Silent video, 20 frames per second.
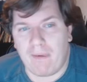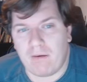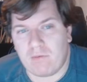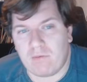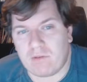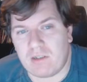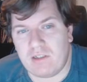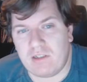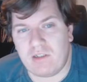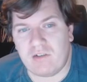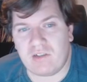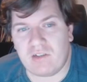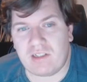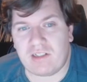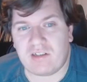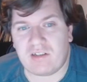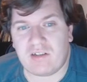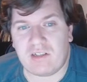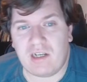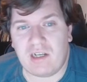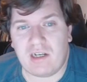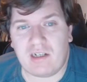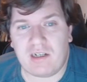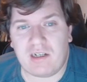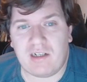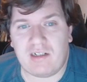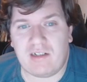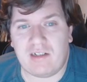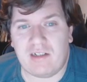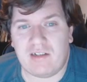We're using
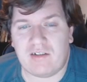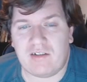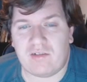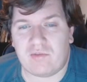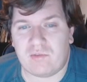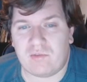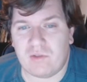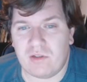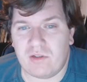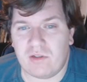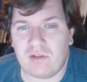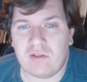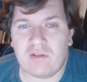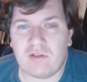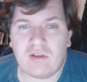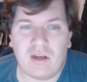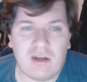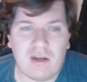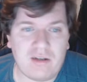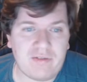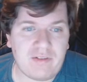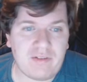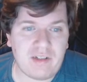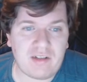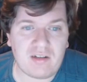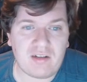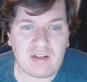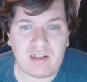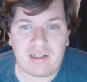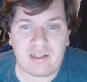Saga Edition rules,
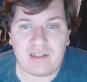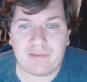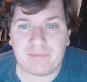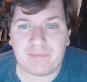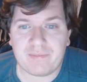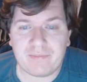obviously.